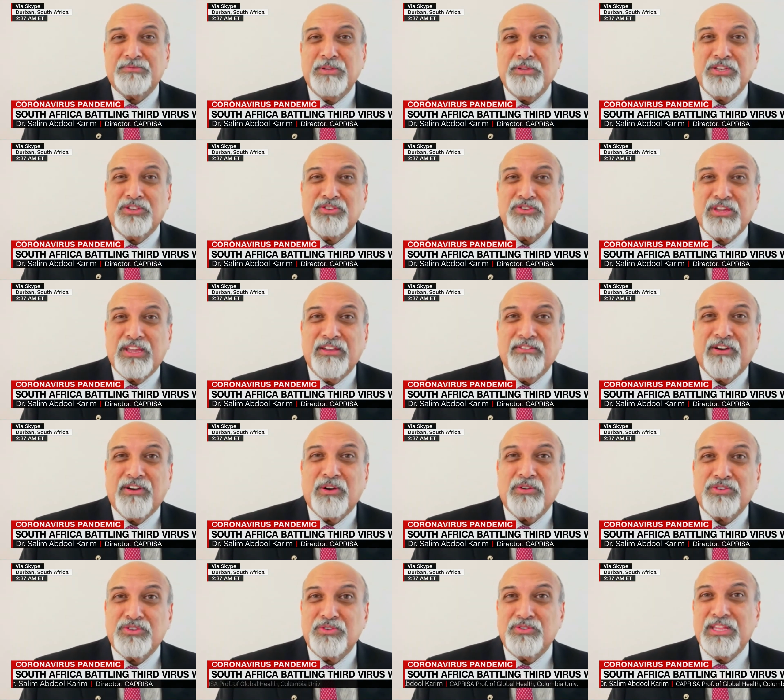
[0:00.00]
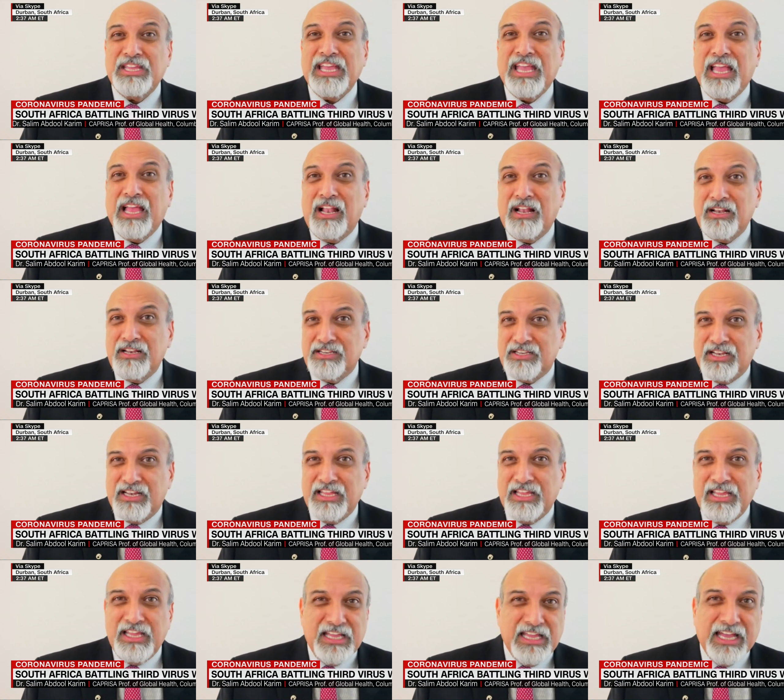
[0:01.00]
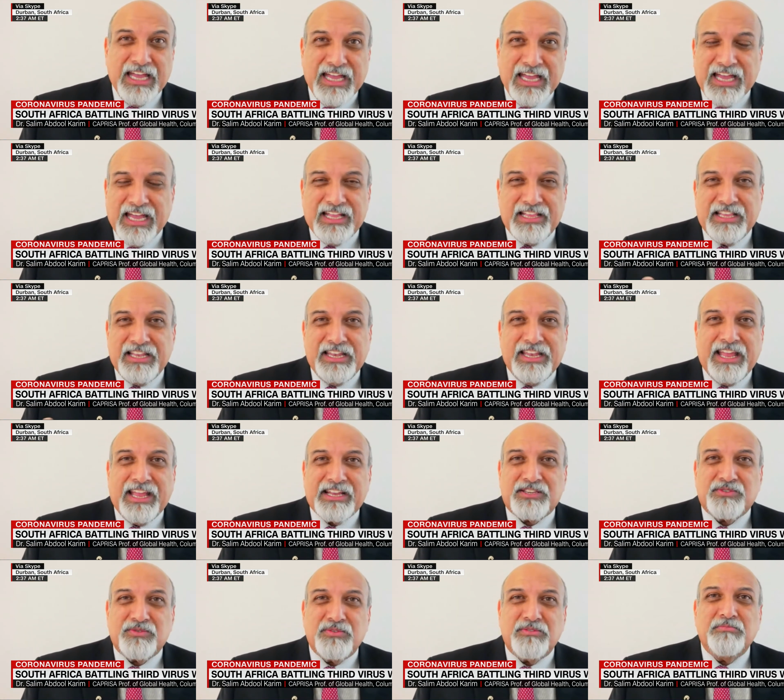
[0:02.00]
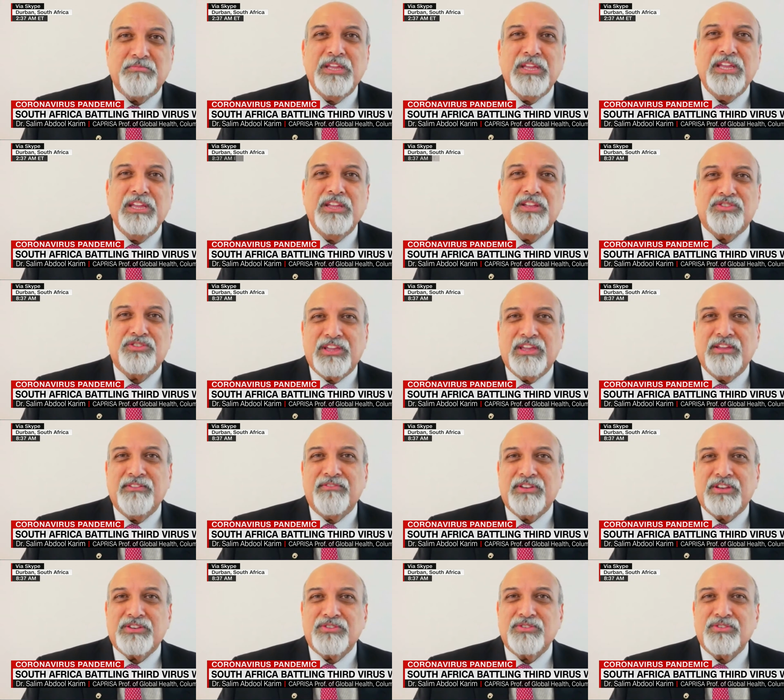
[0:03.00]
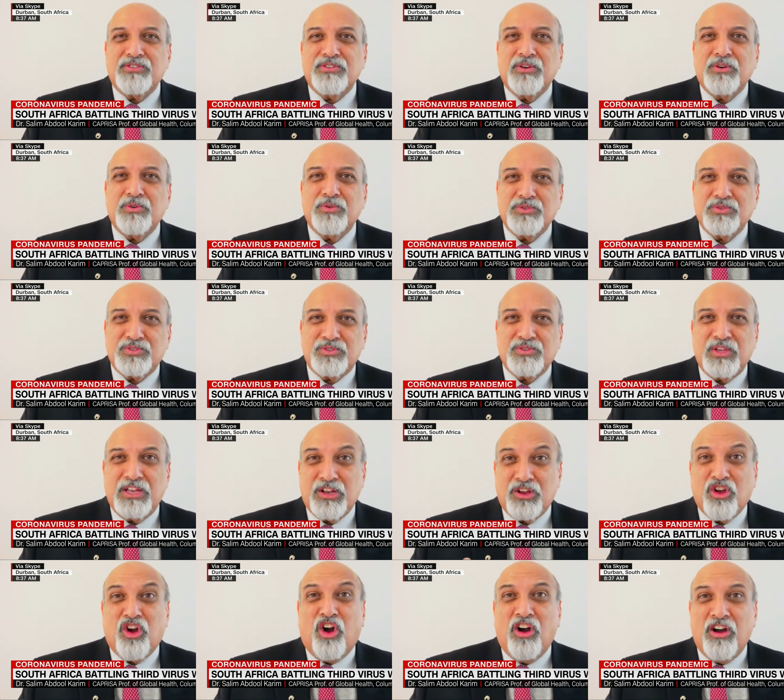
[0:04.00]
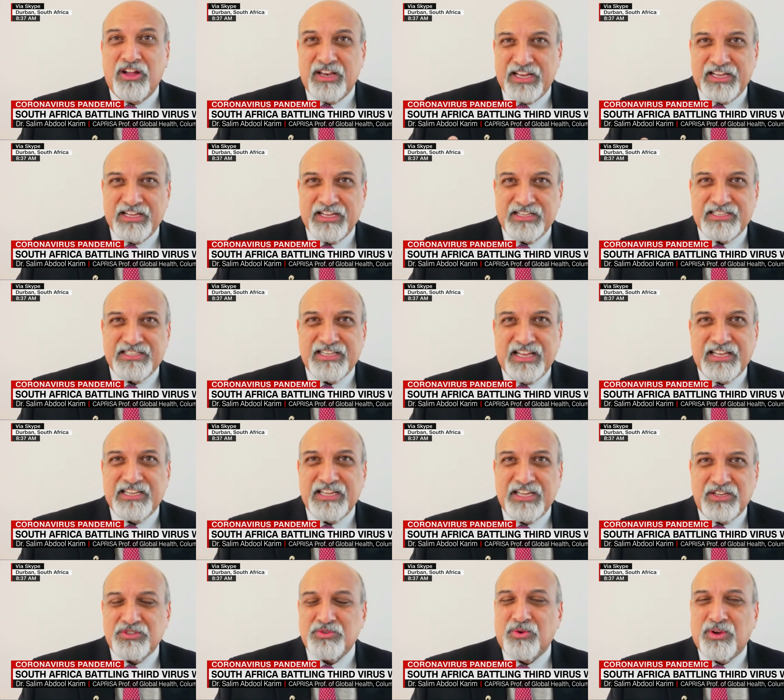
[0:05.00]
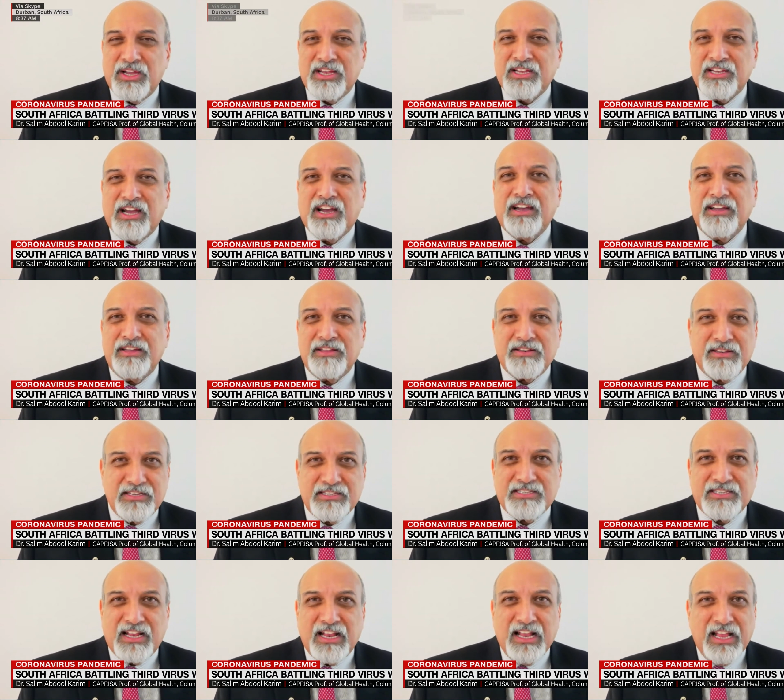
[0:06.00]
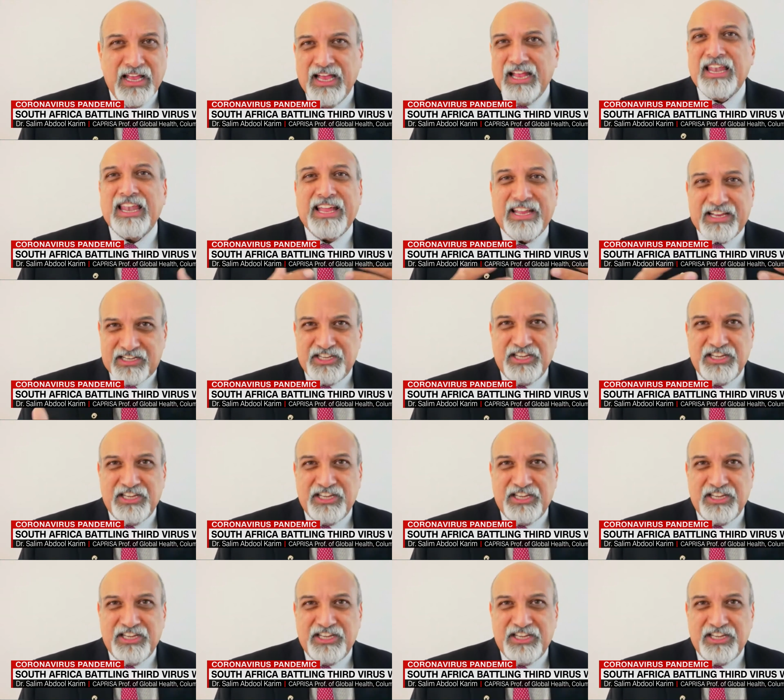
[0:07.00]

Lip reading: been to give out to the elderly, and the next would be to give it to those in congregate settings who are at high risk, like